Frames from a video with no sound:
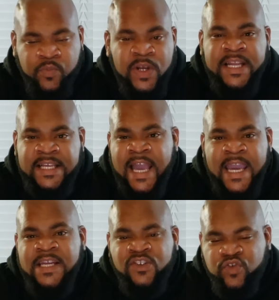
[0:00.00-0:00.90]
really
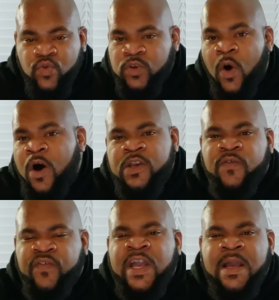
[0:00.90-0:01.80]
gain a true
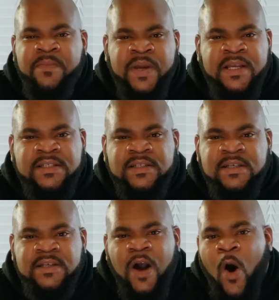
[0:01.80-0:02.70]
loyal fan base
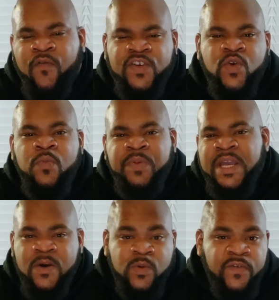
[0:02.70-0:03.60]
off of you
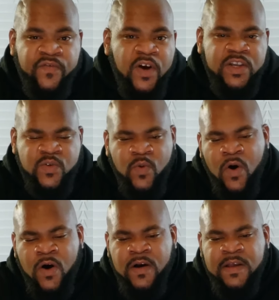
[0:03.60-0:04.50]
being who the fuck you
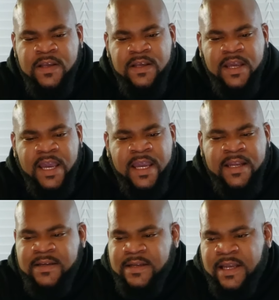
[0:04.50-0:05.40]
are
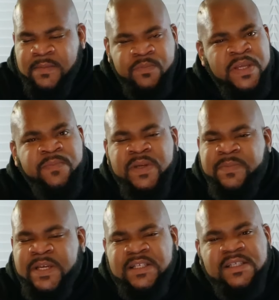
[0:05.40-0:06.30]
and
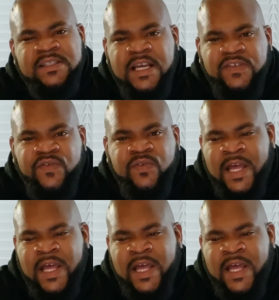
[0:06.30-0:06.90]
being successful.